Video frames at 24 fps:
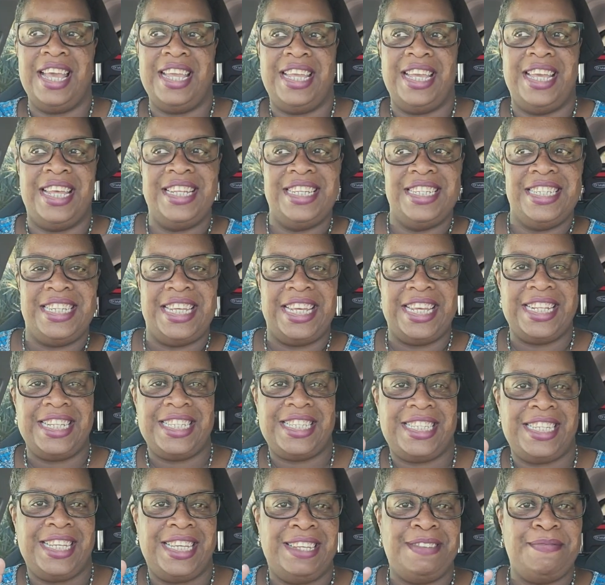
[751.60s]
I get
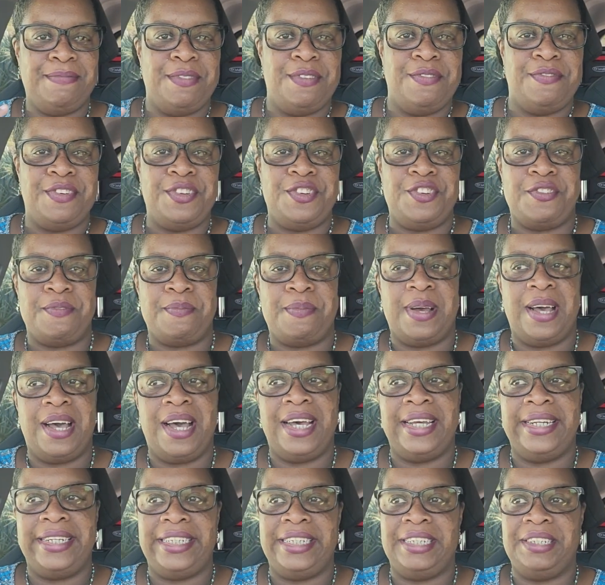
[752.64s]
dancing, moving your
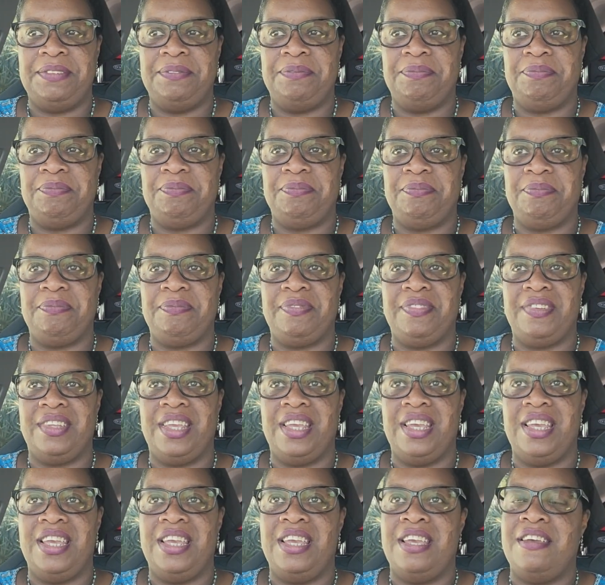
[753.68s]
body,
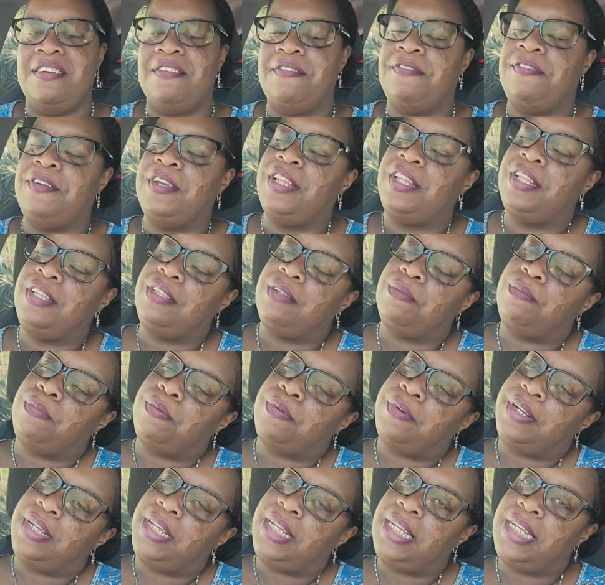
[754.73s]
feeling the
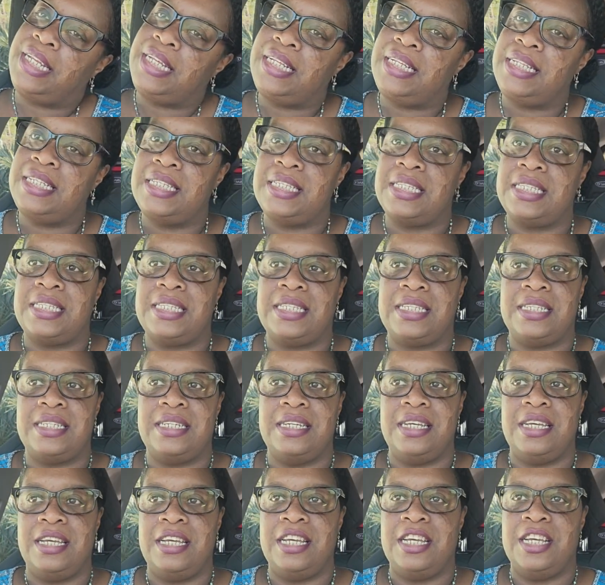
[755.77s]
breeze.
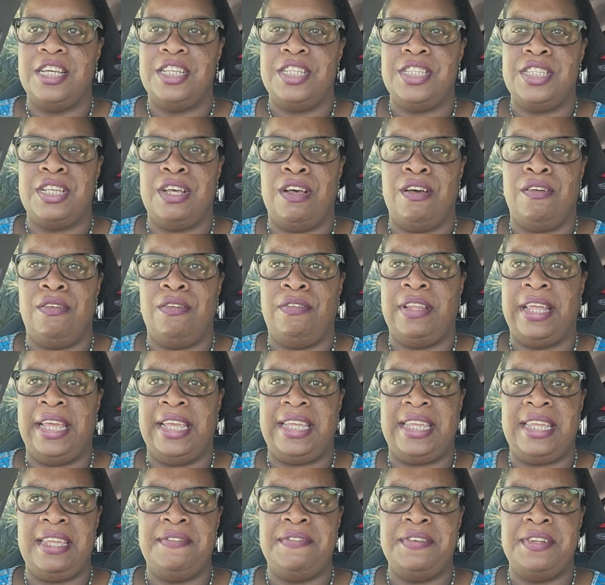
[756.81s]
So, like,
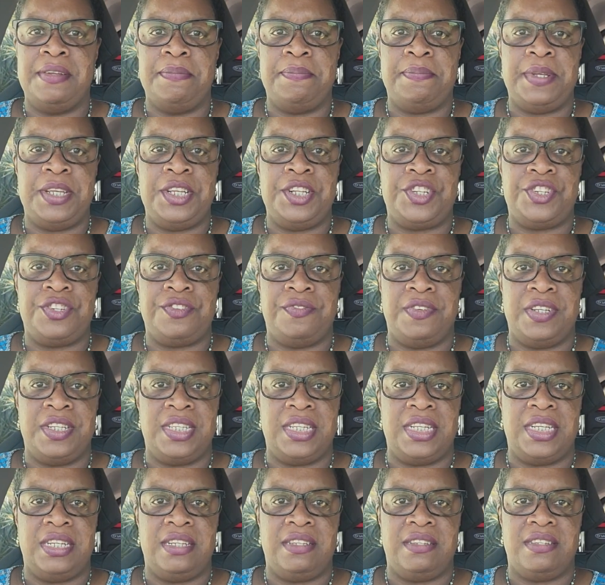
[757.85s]
even a beach
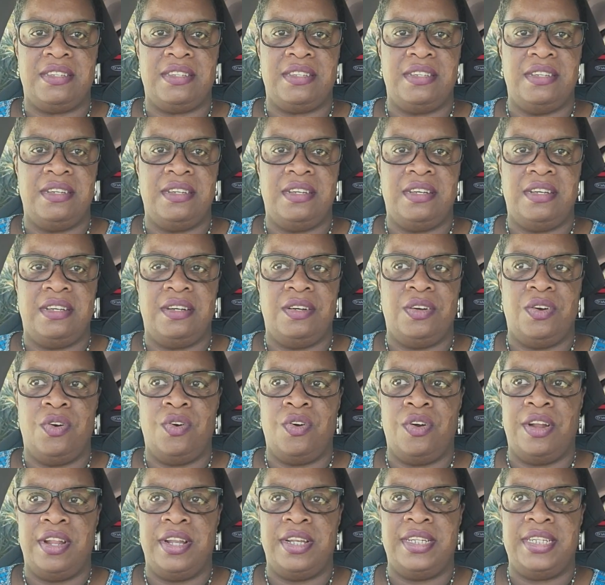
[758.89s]
visit
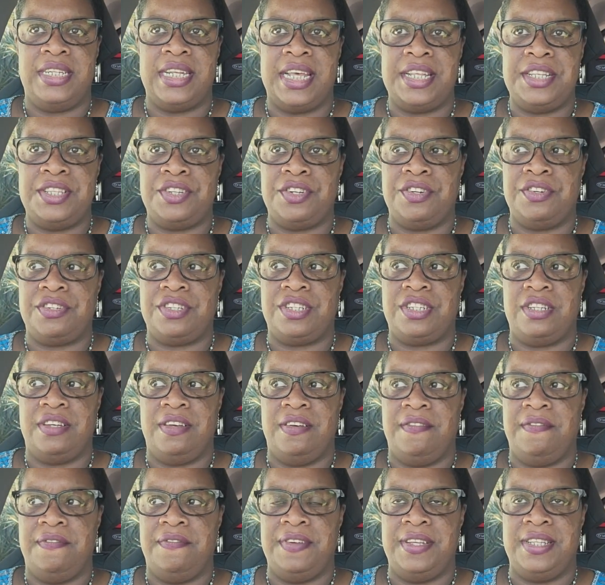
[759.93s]
or a desert
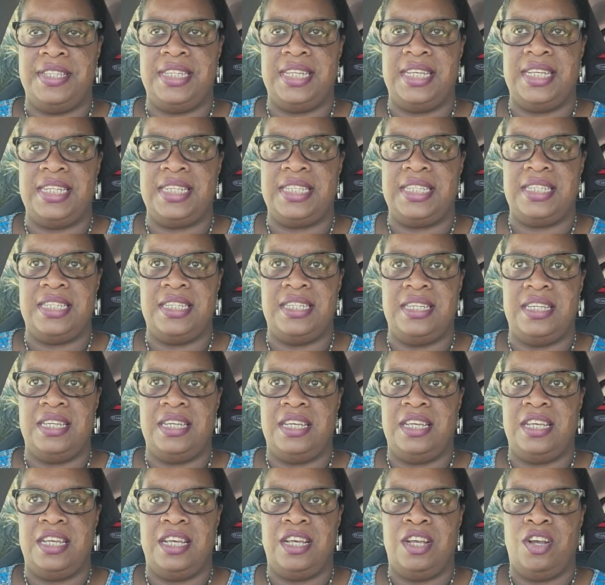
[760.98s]
visit
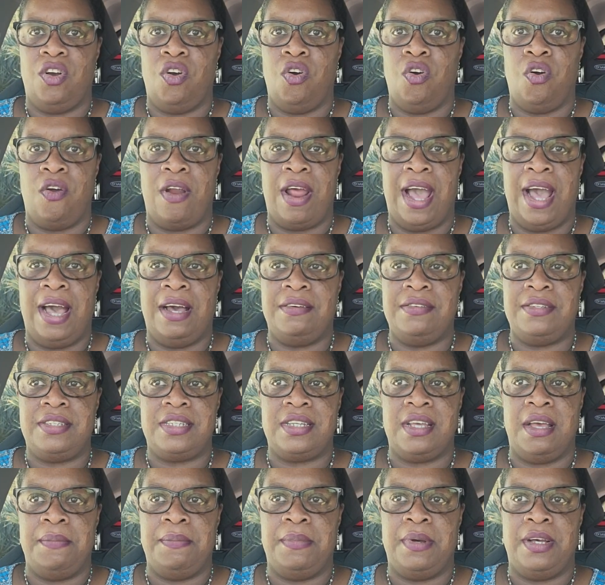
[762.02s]
or out
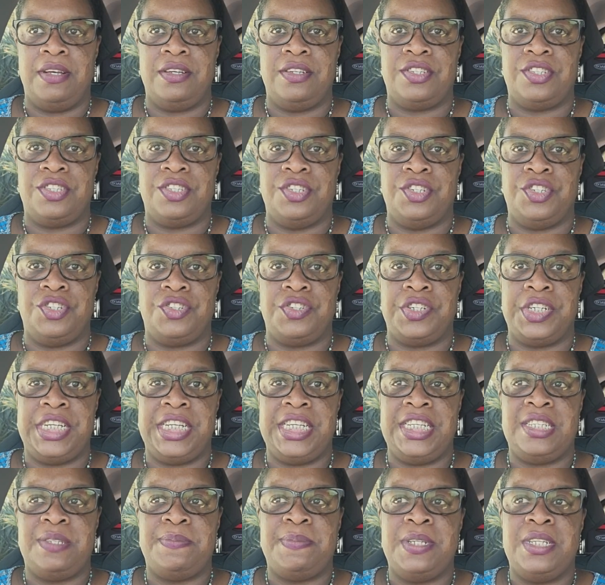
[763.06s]
amongst the
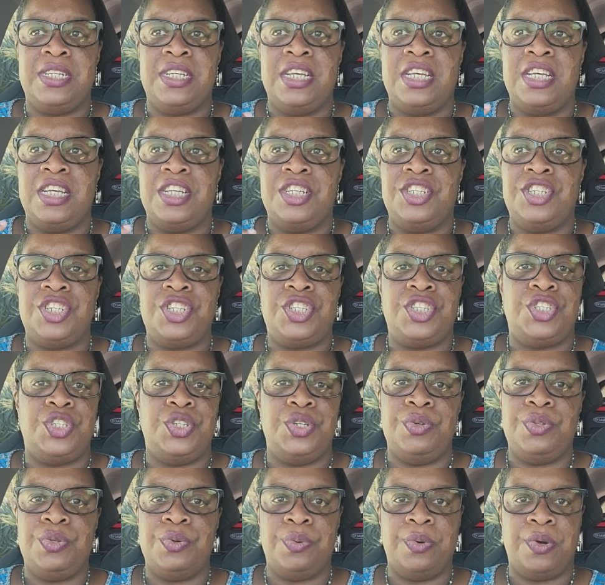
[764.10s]
trees, but just
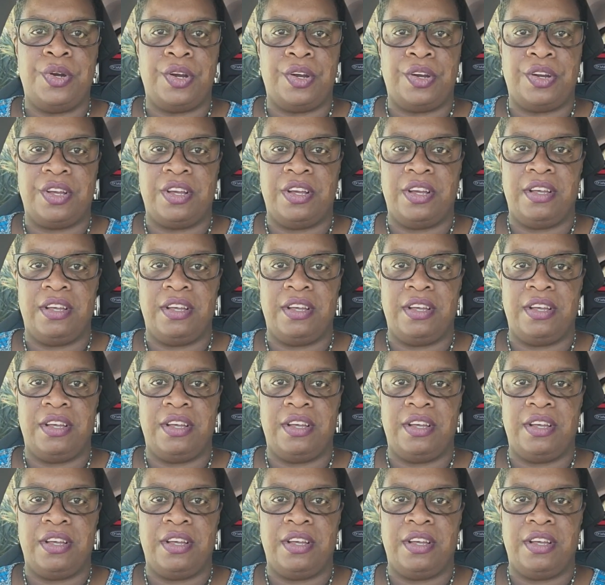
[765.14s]
do the work.